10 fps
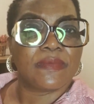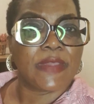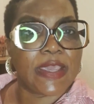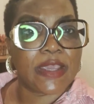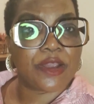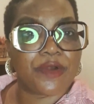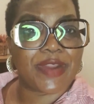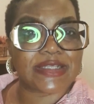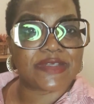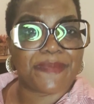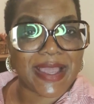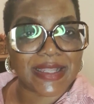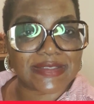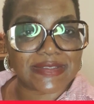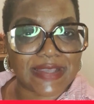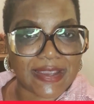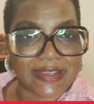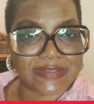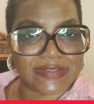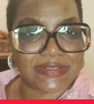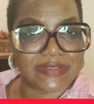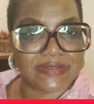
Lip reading: Incorrect pan size.